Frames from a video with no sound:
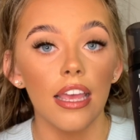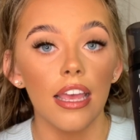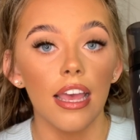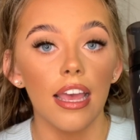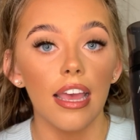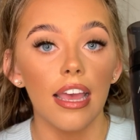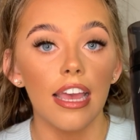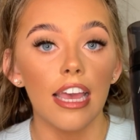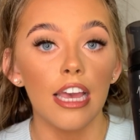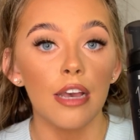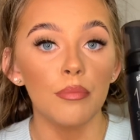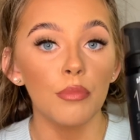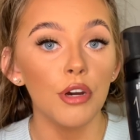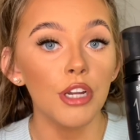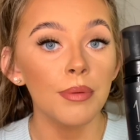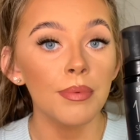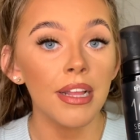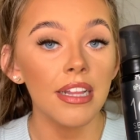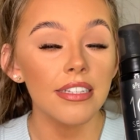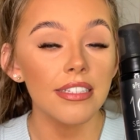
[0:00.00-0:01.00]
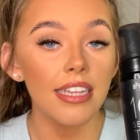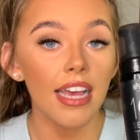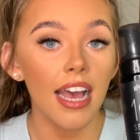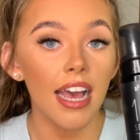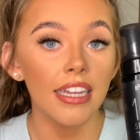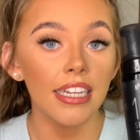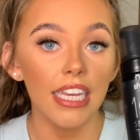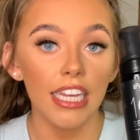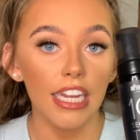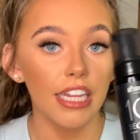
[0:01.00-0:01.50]
watermelon
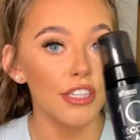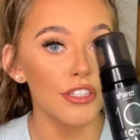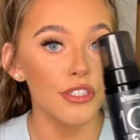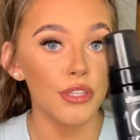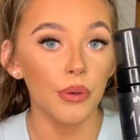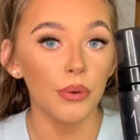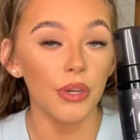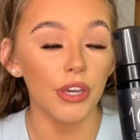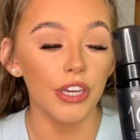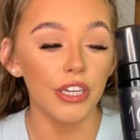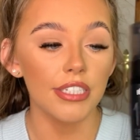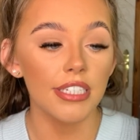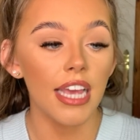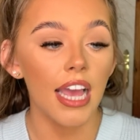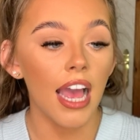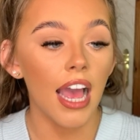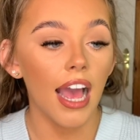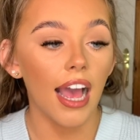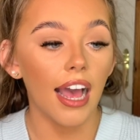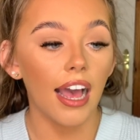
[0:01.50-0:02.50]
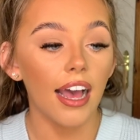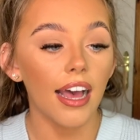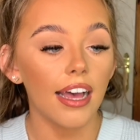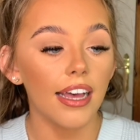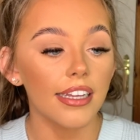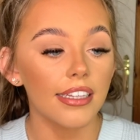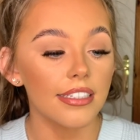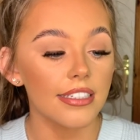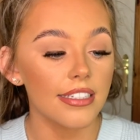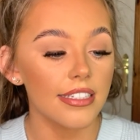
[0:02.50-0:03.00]
tan. It is so good,
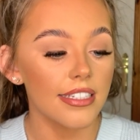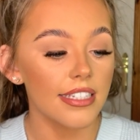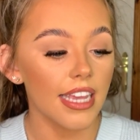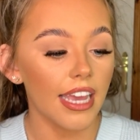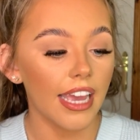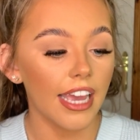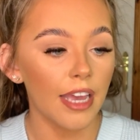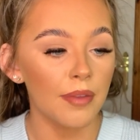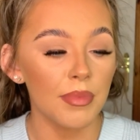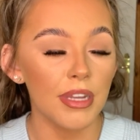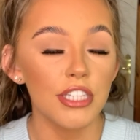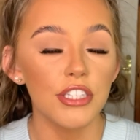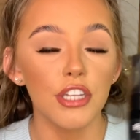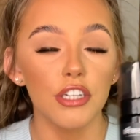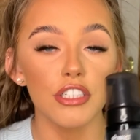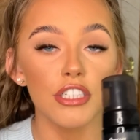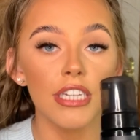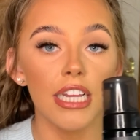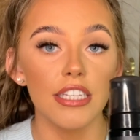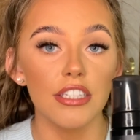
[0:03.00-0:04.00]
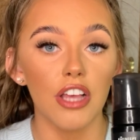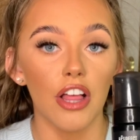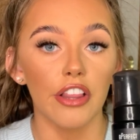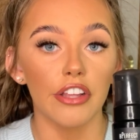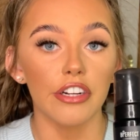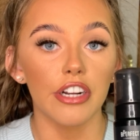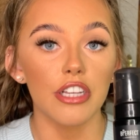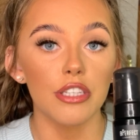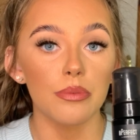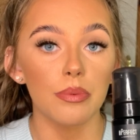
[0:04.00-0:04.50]
and it's such a nice
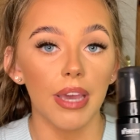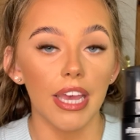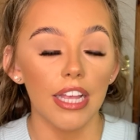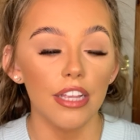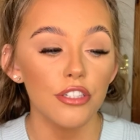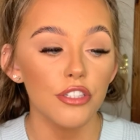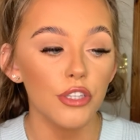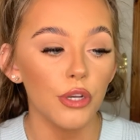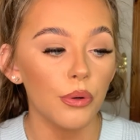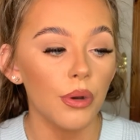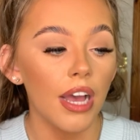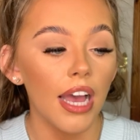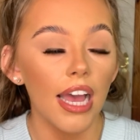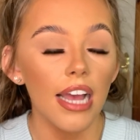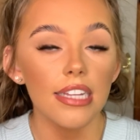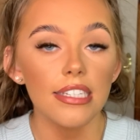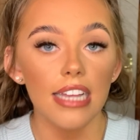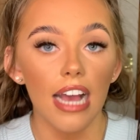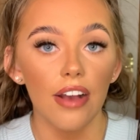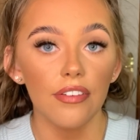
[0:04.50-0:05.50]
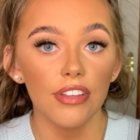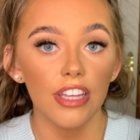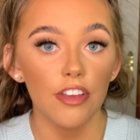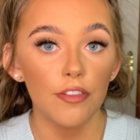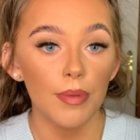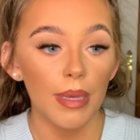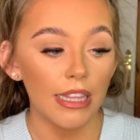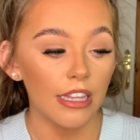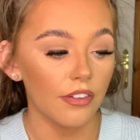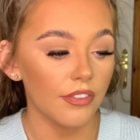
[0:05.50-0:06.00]
colour as well, so definitely
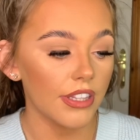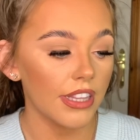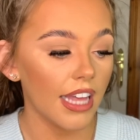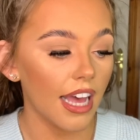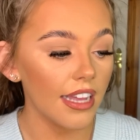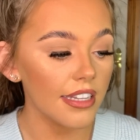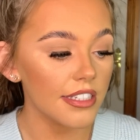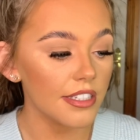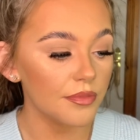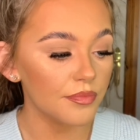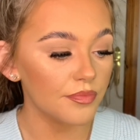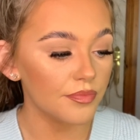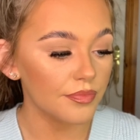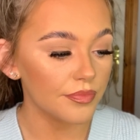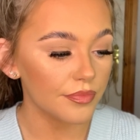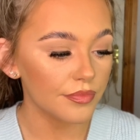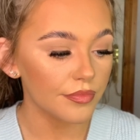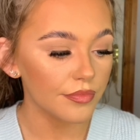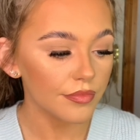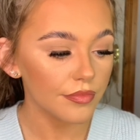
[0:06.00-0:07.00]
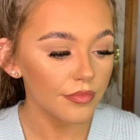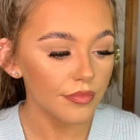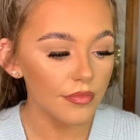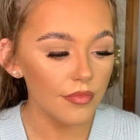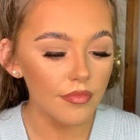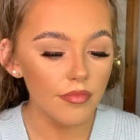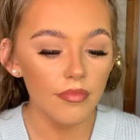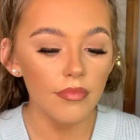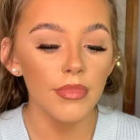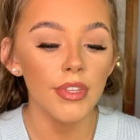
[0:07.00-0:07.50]
have been loving that.
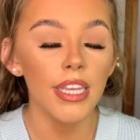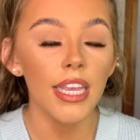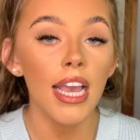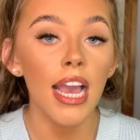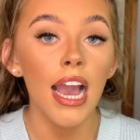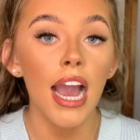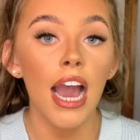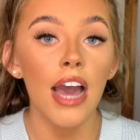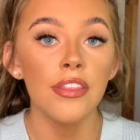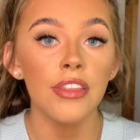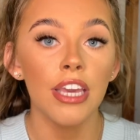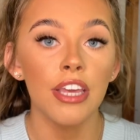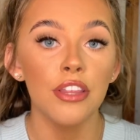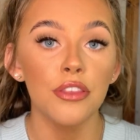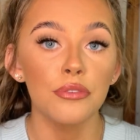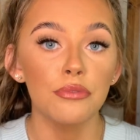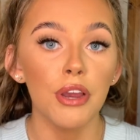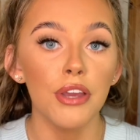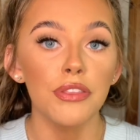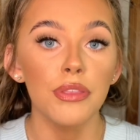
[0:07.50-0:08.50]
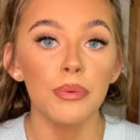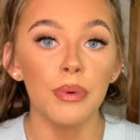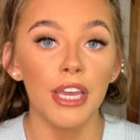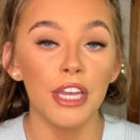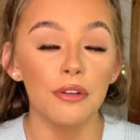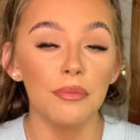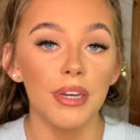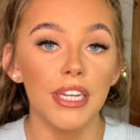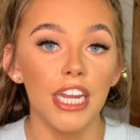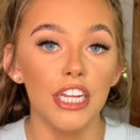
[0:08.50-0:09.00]
And then throughout the week,
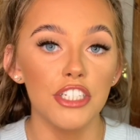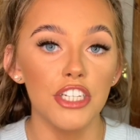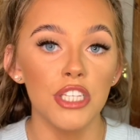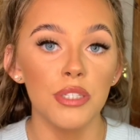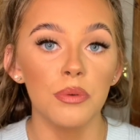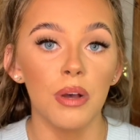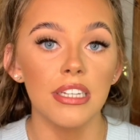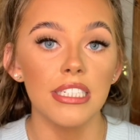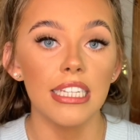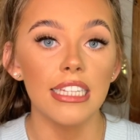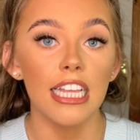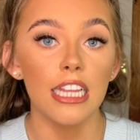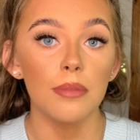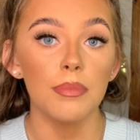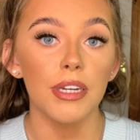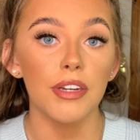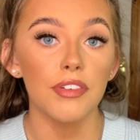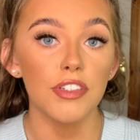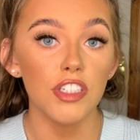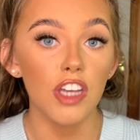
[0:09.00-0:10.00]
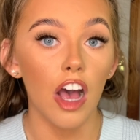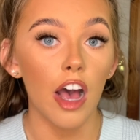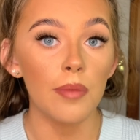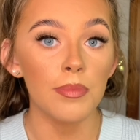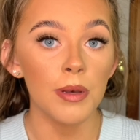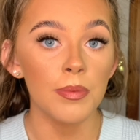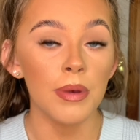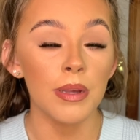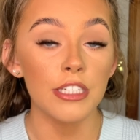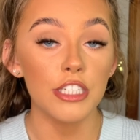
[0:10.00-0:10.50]
when I just want a little bit of a top
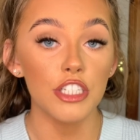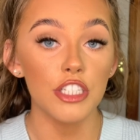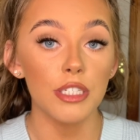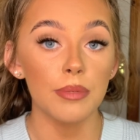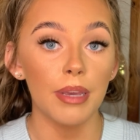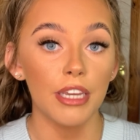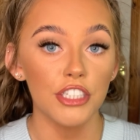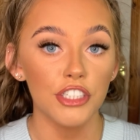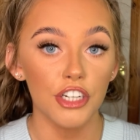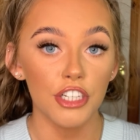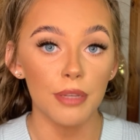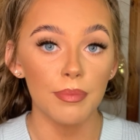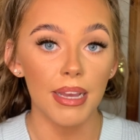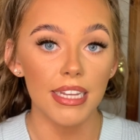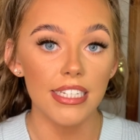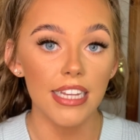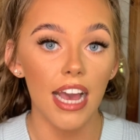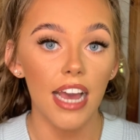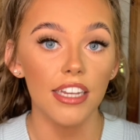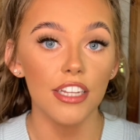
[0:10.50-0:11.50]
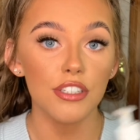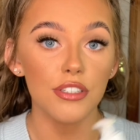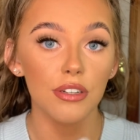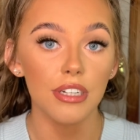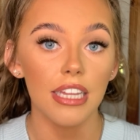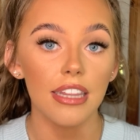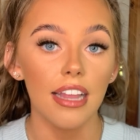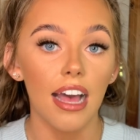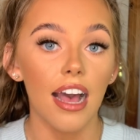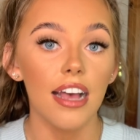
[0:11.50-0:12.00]
up and just to make sure that my tan is
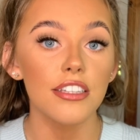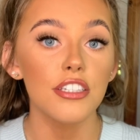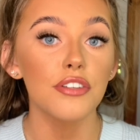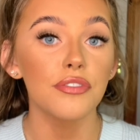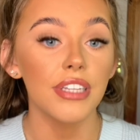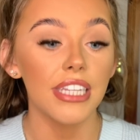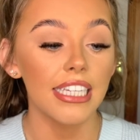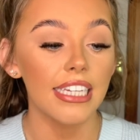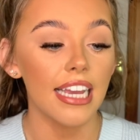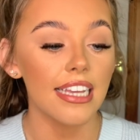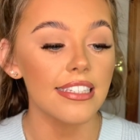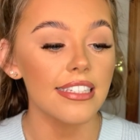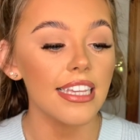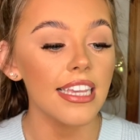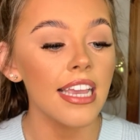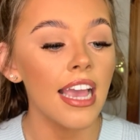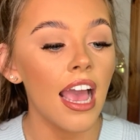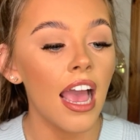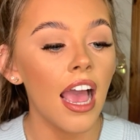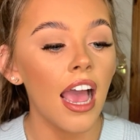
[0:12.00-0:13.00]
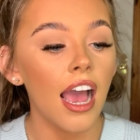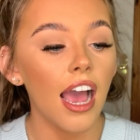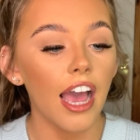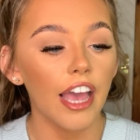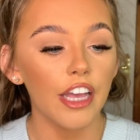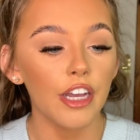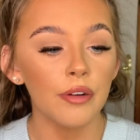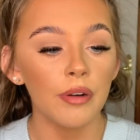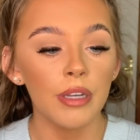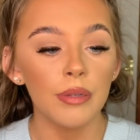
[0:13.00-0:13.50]
gonna last really nicely, I
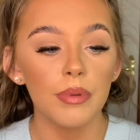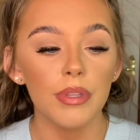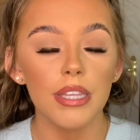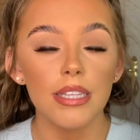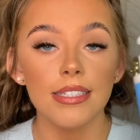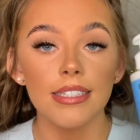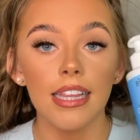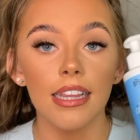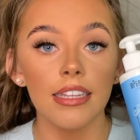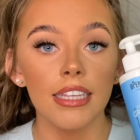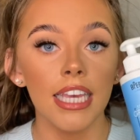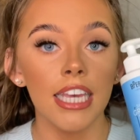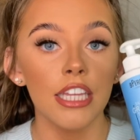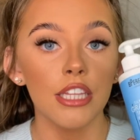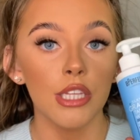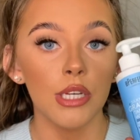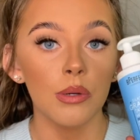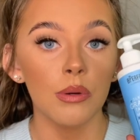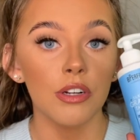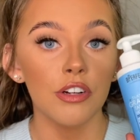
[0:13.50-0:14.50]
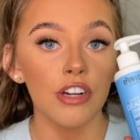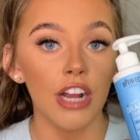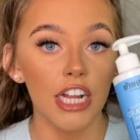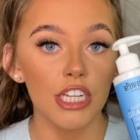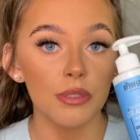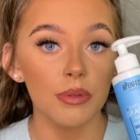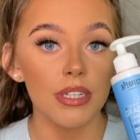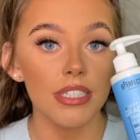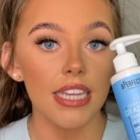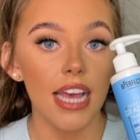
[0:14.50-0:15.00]
go in with the Silky Glow
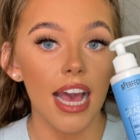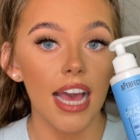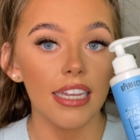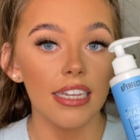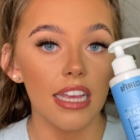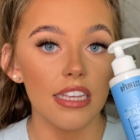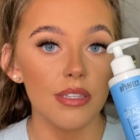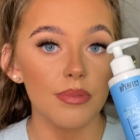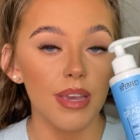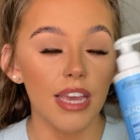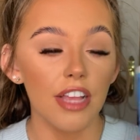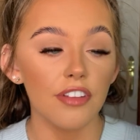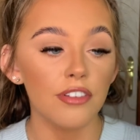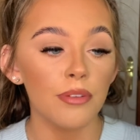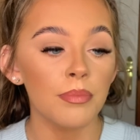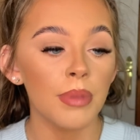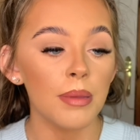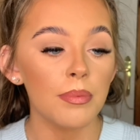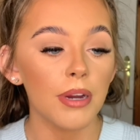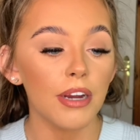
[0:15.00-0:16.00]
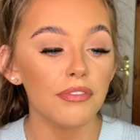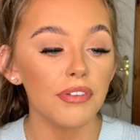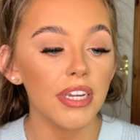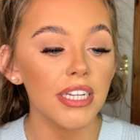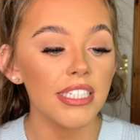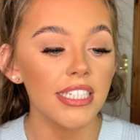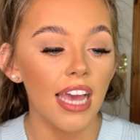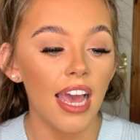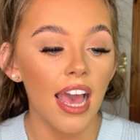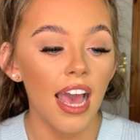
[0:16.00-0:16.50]
Gradual Tan as well from Be
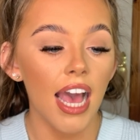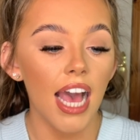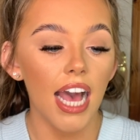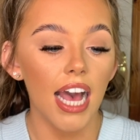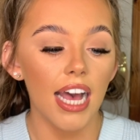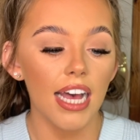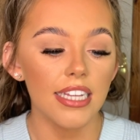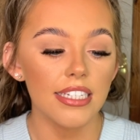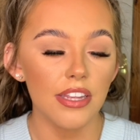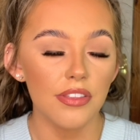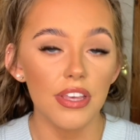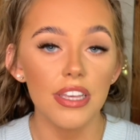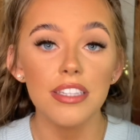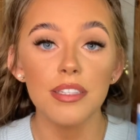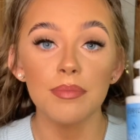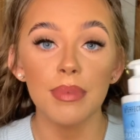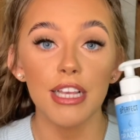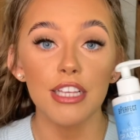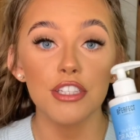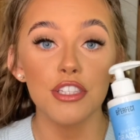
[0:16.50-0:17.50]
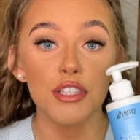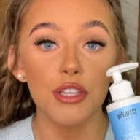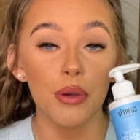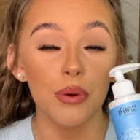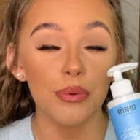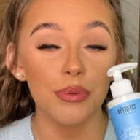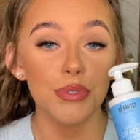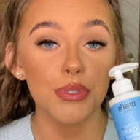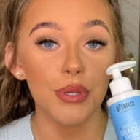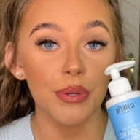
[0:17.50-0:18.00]
Perfect, and this smells
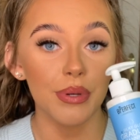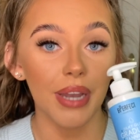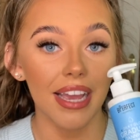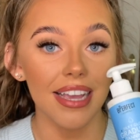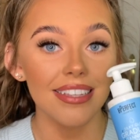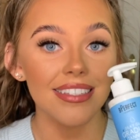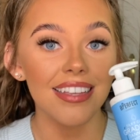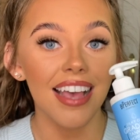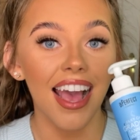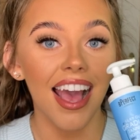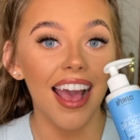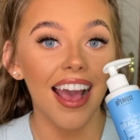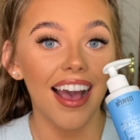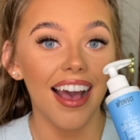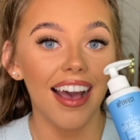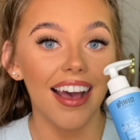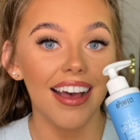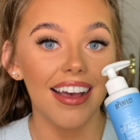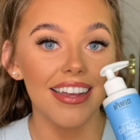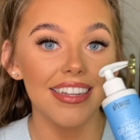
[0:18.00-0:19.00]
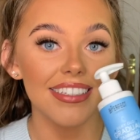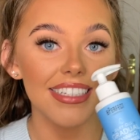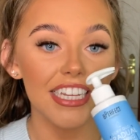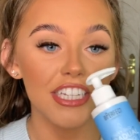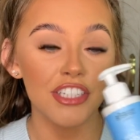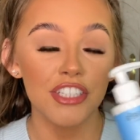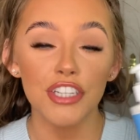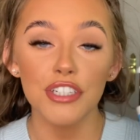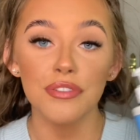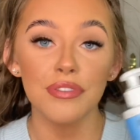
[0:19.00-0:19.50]
so, so nice, and
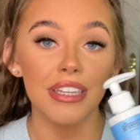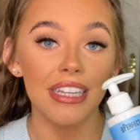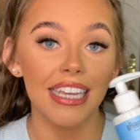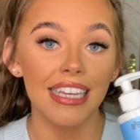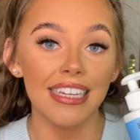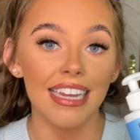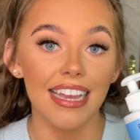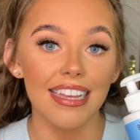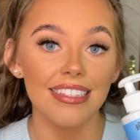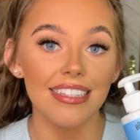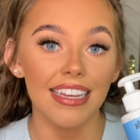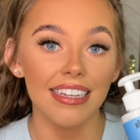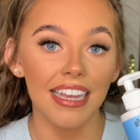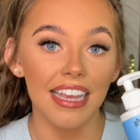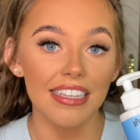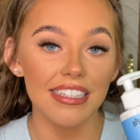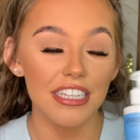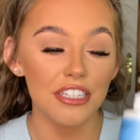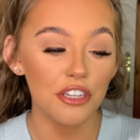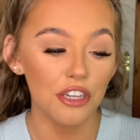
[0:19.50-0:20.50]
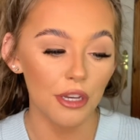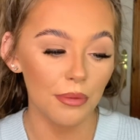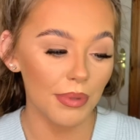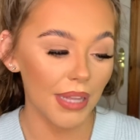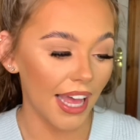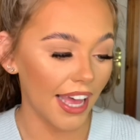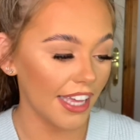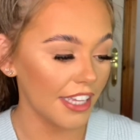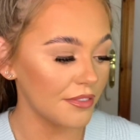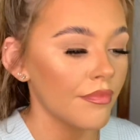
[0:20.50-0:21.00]
it's just really nice and easy to
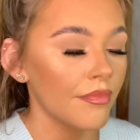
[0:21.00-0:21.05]
apply.